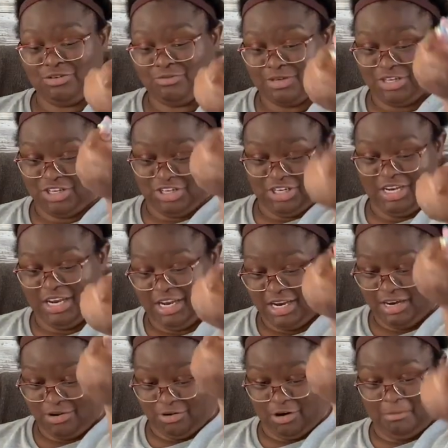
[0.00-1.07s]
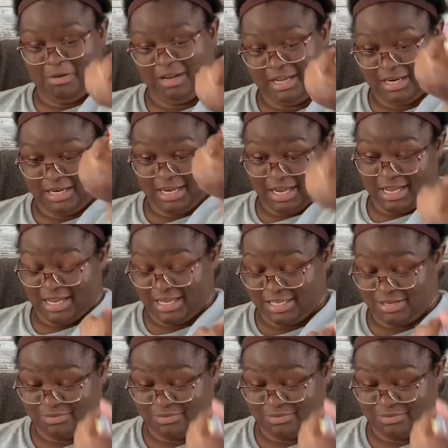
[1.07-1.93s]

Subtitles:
what she normally does,